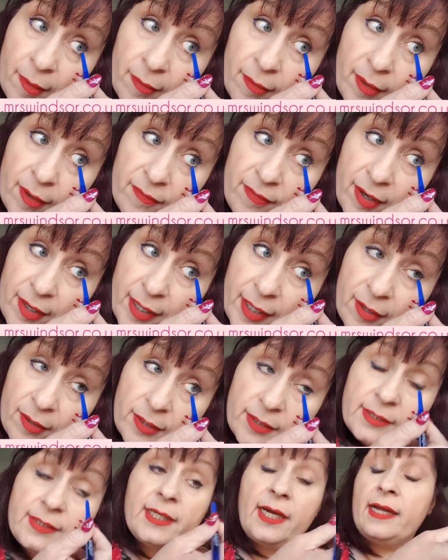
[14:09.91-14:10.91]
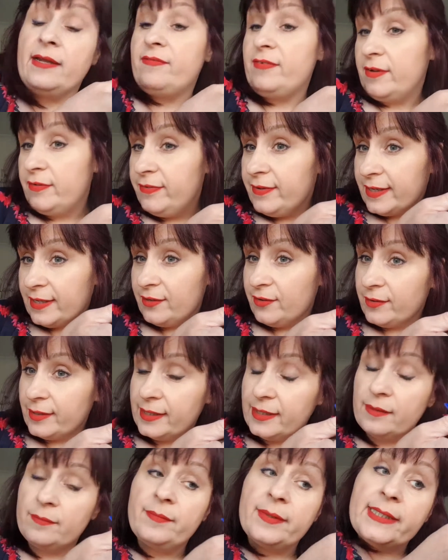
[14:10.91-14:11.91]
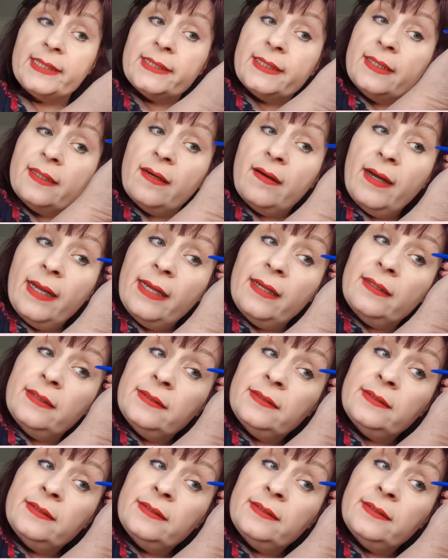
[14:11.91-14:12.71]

But I've only got Dave, I think, looking at me tonight.